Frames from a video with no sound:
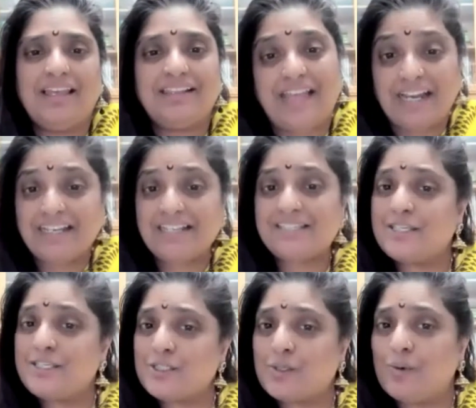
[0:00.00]
that is the
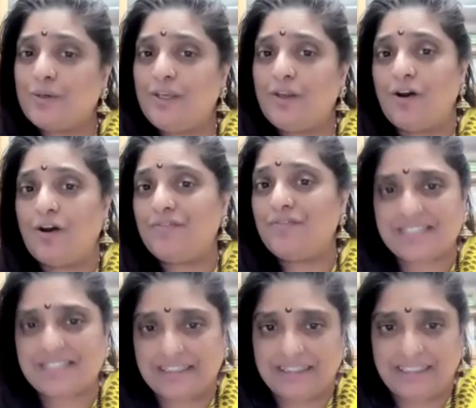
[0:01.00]
story of
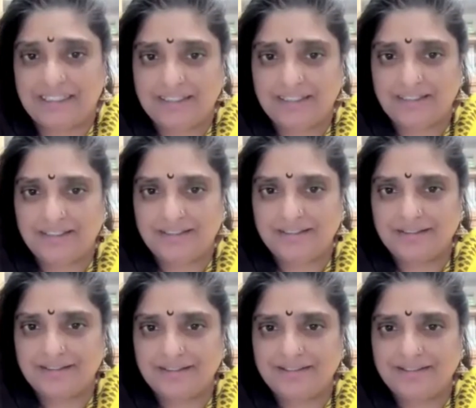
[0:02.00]
Sati.
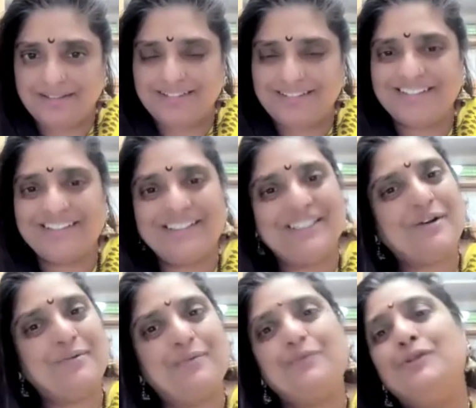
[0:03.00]

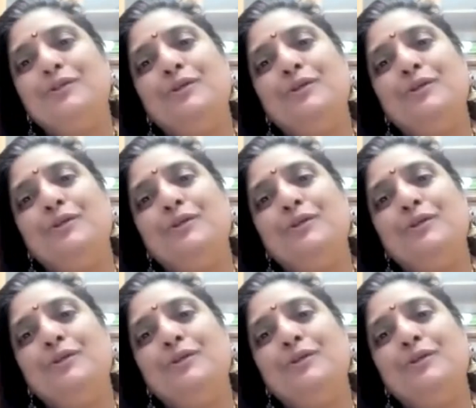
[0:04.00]
Now,